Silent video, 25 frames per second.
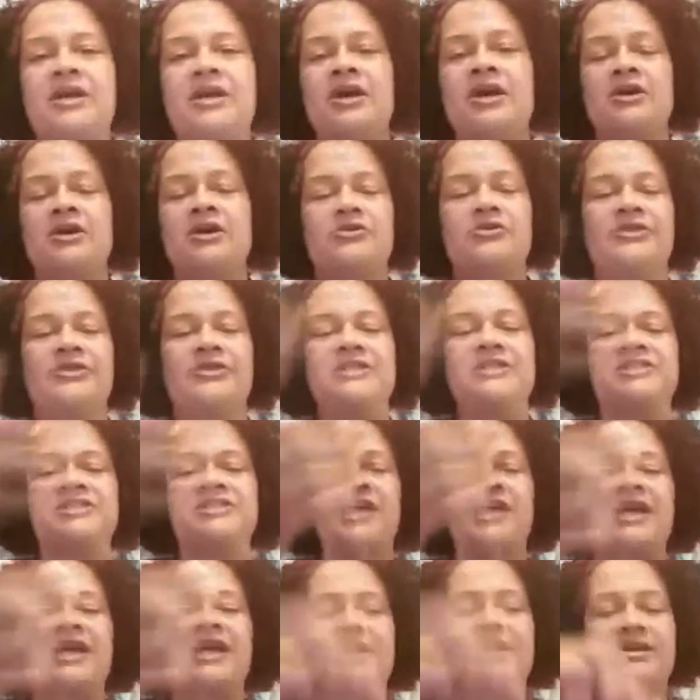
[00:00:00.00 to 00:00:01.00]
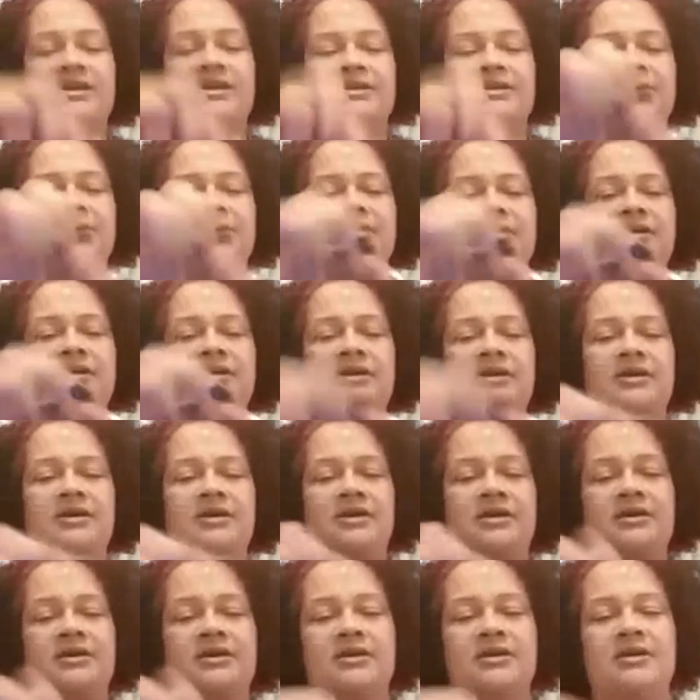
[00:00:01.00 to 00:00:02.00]
green jade.
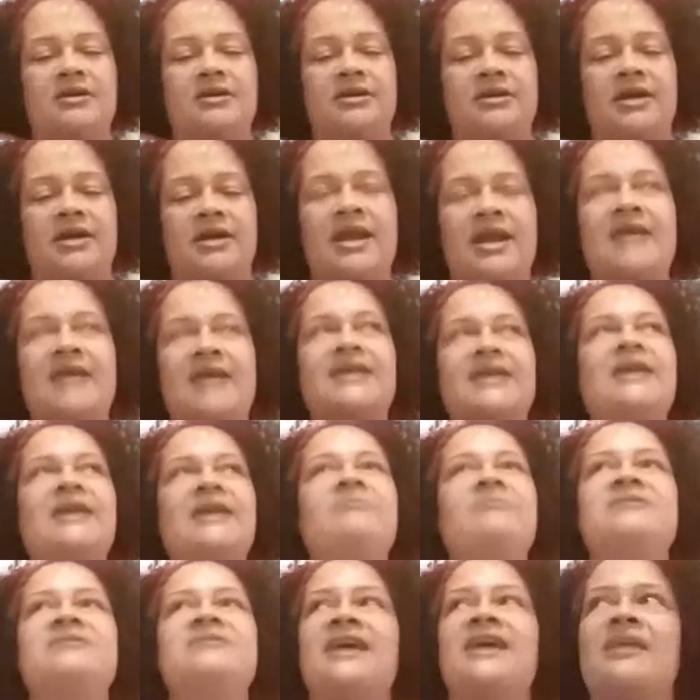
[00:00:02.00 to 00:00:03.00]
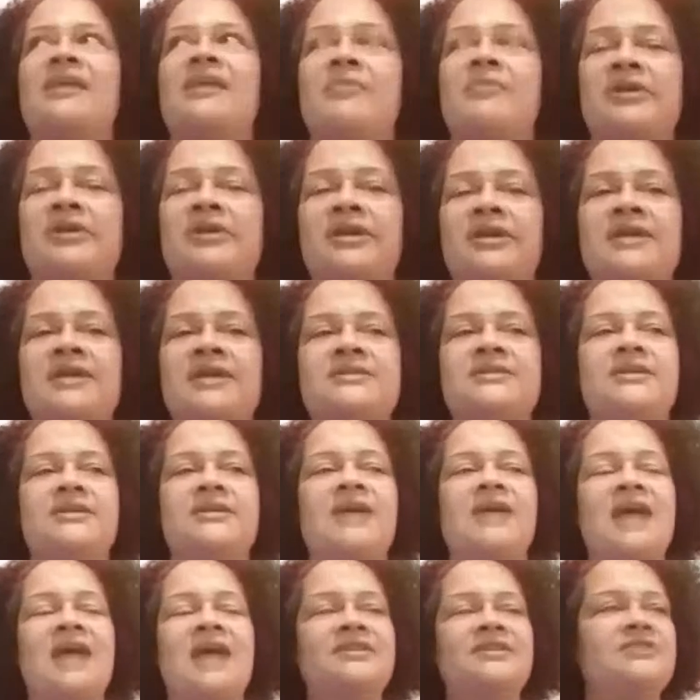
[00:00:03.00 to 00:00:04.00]
And I keep saying I'm going to cleanse it.
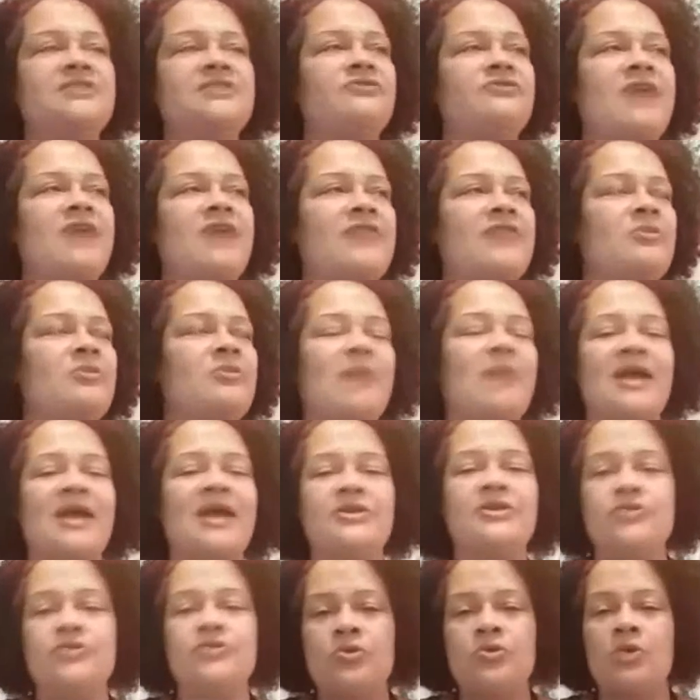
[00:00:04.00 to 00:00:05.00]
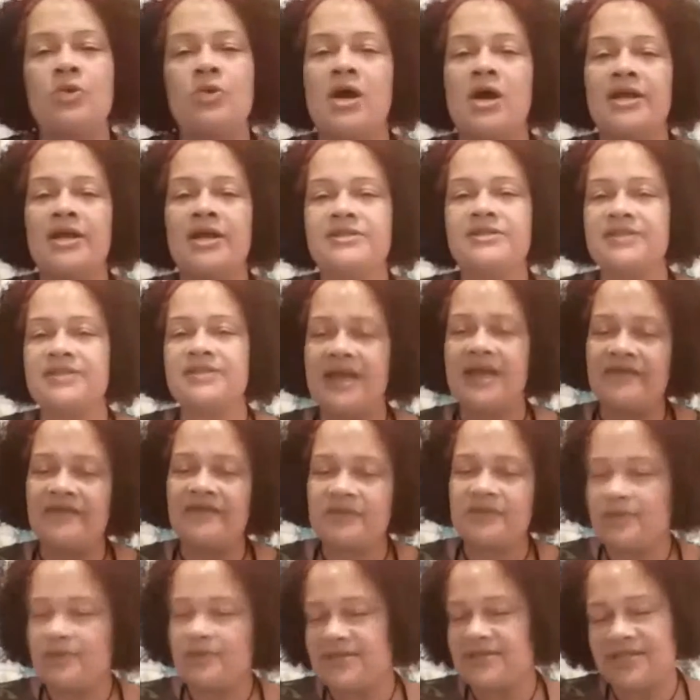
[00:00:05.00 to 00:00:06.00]
I just rather buy a new one and just have
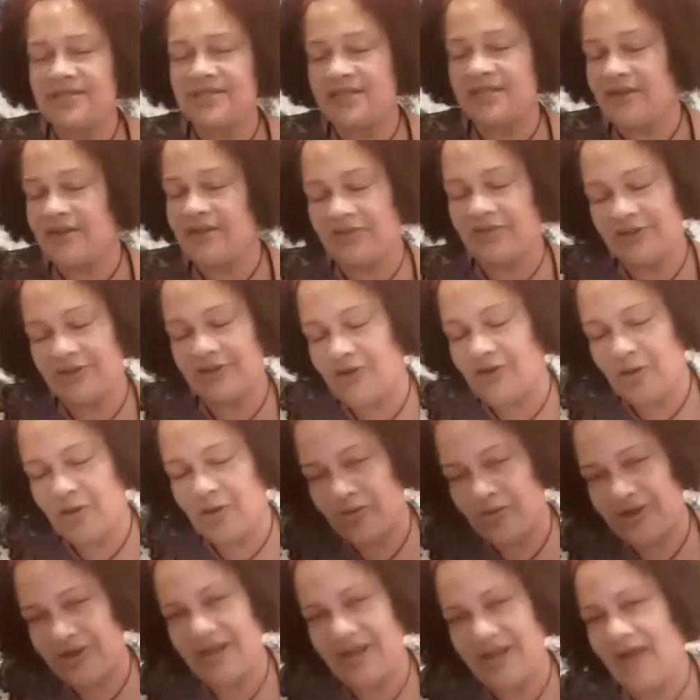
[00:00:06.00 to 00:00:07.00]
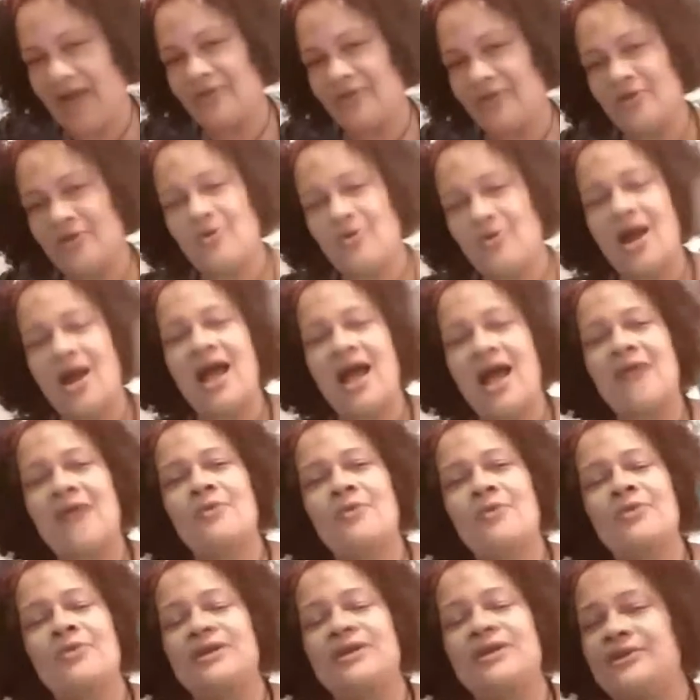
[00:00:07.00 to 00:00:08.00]
this one sitting here looking all pretty. I don't know why. I
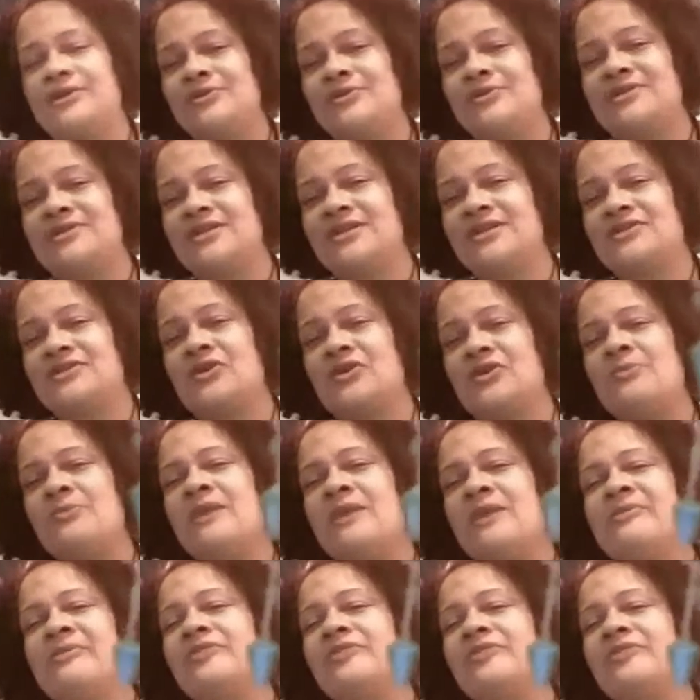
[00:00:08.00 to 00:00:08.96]
don't want to use it, so maybe there's